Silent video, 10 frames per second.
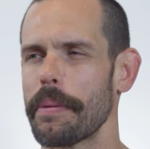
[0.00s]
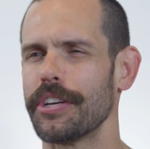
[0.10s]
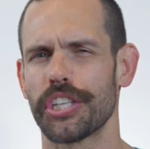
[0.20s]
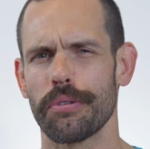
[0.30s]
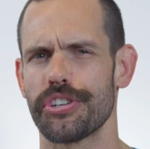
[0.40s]
maybe
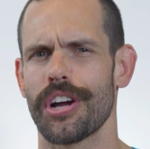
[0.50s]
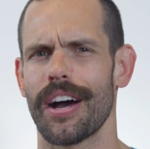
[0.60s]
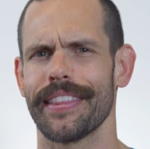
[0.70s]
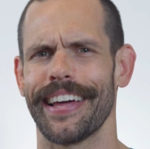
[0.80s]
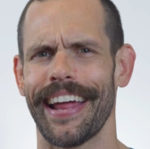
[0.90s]
show
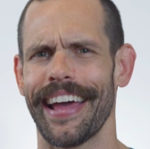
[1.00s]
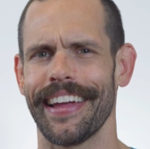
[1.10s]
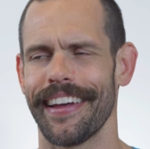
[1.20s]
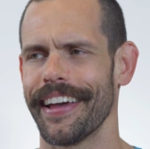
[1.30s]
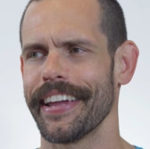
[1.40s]
John that,
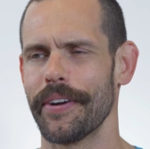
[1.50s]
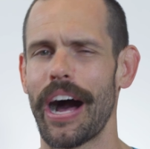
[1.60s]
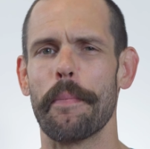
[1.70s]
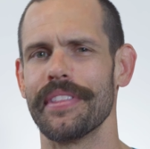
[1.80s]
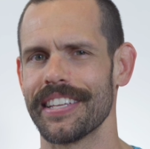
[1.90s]
hey,
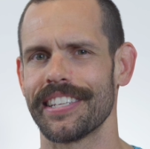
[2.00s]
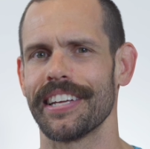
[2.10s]
I'm in this